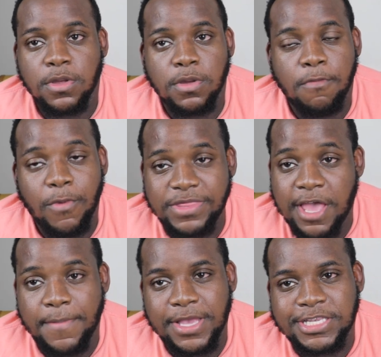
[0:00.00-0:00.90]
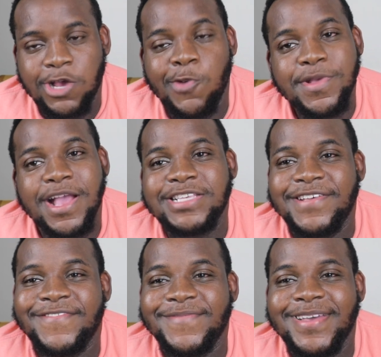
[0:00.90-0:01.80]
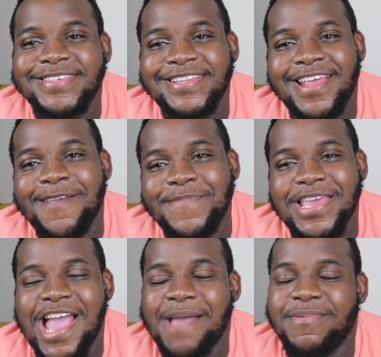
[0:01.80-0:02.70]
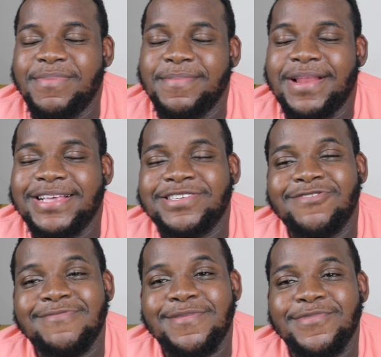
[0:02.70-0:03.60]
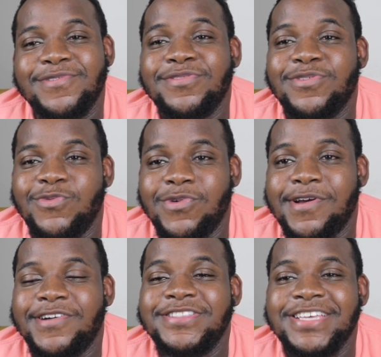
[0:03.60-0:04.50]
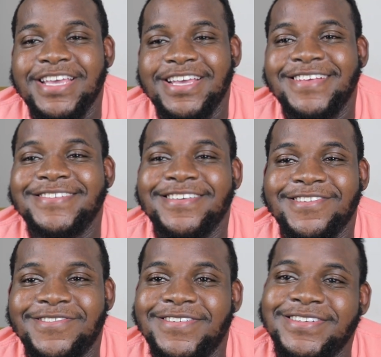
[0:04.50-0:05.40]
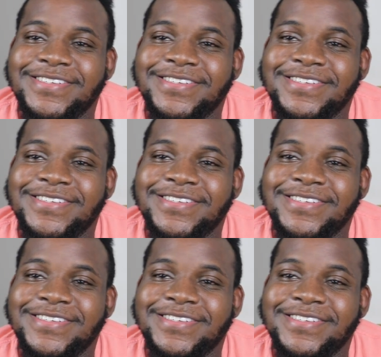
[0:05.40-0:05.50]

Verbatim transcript: But with that being said, hope you guys have an amazing day. Be happy, be blessed. And remember, the world is yours.